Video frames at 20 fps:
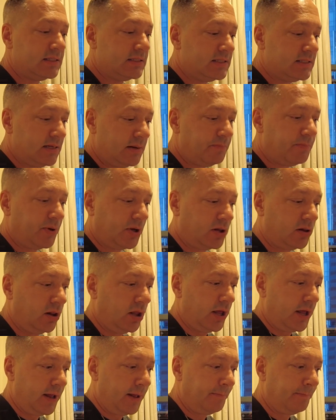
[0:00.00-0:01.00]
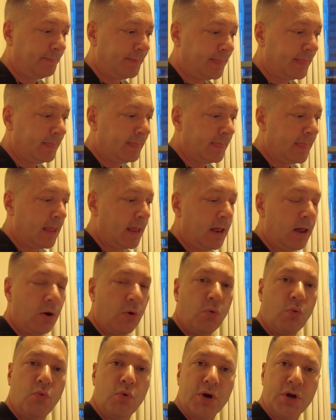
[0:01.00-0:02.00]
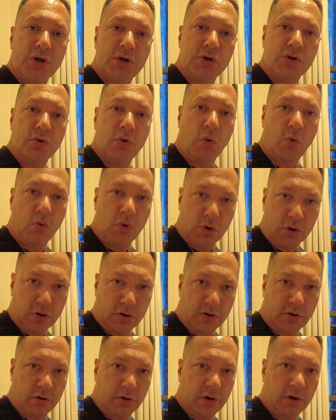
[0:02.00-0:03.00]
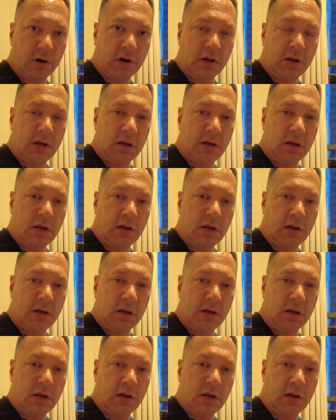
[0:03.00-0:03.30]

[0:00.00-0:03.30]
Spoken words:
Typically, when you order,